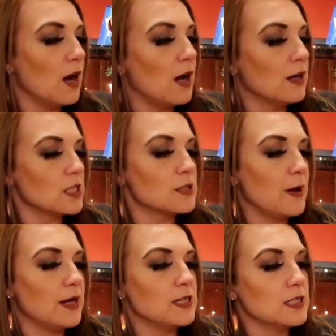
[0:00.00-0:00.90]
And I
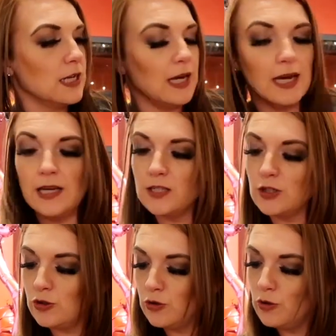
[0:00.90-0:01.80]
spent
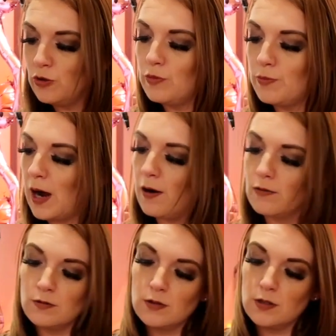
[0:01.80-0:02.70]

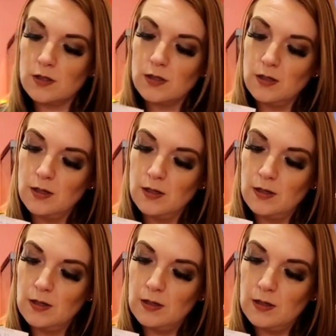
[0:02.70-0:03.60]

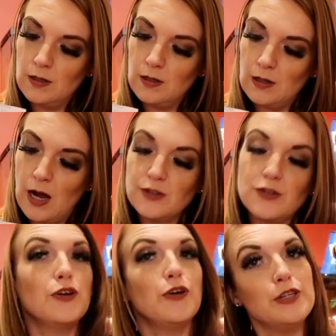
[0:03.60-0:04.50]

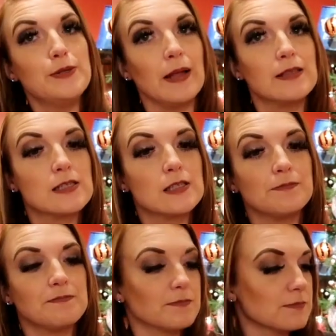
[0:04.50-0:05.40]

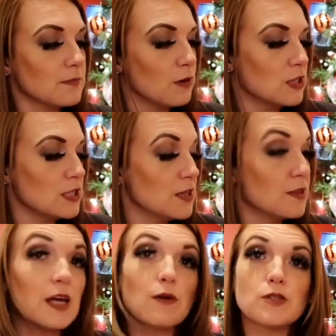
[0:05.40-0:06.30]
£82.30, which I
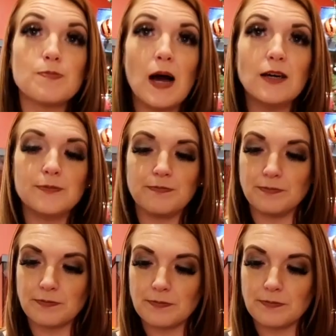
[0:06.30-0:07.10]
didn't think was bad.